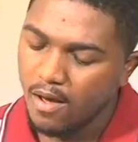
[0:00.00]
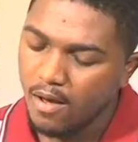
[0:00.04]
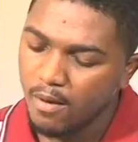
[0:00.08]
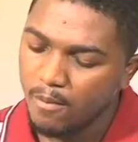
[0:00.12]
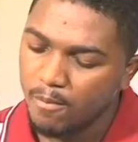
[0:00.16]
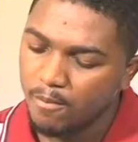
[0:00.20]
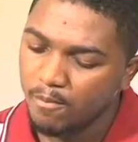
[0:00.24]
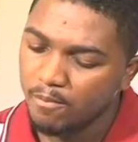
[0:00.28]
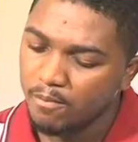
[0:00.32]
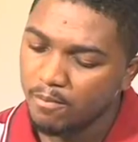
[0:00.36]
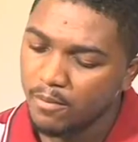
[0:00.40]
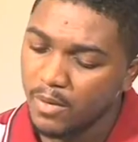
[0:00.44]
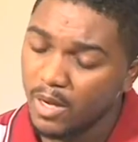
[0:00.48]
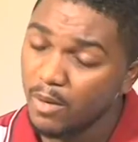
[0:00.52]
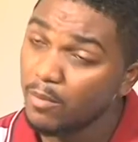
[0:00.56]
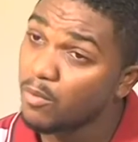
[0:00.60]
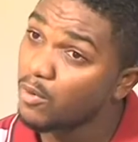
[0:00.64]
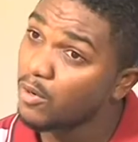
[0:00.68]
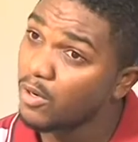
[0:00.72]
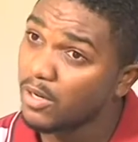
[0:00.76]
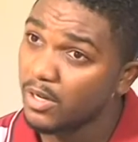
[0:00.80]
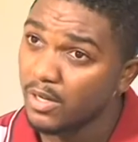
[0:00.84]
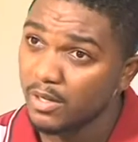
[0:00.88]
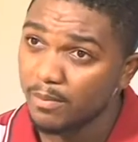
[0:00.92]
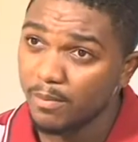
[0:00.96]
My
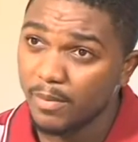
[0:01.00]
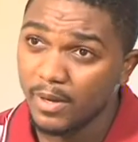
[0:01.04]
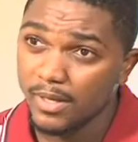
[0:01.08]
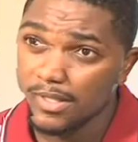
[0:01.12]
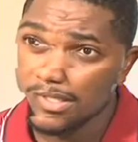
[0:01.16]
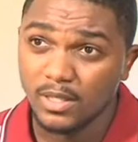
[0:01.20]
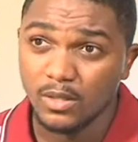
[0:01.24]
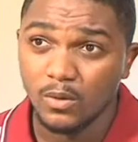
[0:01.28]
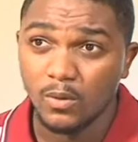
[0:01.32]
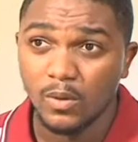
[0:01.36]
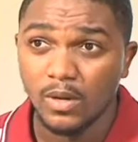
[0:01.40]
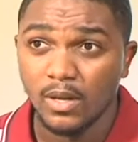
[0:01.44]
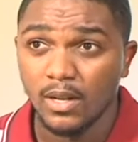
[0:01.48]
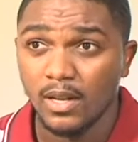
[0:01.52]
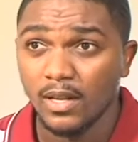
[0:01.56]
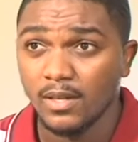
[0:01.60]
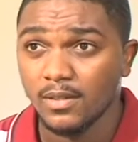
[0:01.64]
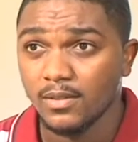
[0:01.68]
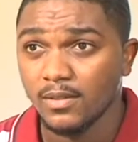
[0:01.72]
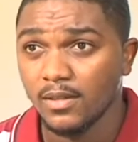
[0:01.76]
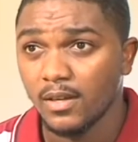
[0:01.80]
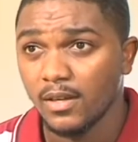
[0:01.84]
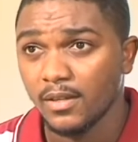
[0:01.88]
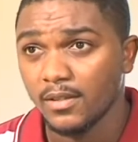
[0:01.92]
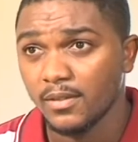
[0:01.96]
brother passed away
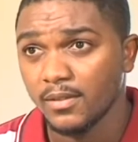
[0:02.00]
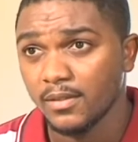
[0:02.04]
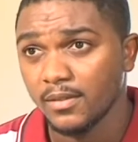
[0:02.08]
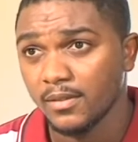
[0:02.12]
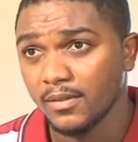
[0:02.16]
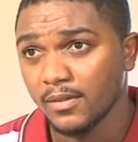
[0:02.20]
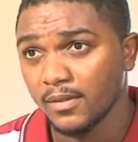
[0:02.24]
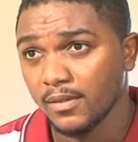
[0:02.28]
last night.